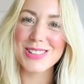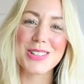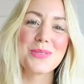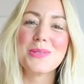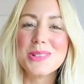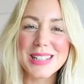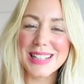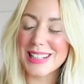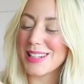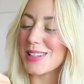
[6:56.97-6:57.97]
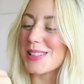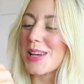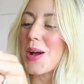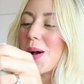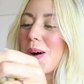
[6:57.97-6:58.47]
I've just worn it
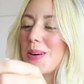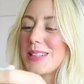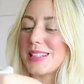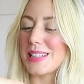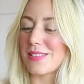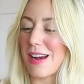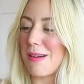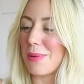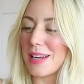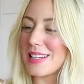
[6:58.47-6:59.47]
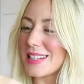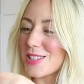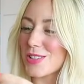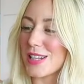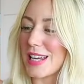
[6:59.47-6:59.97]
loads on Instagram, but I
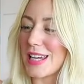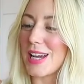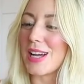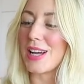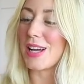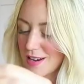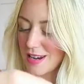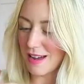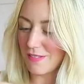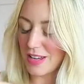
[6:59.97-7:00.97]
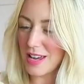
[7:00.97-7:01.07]
literally love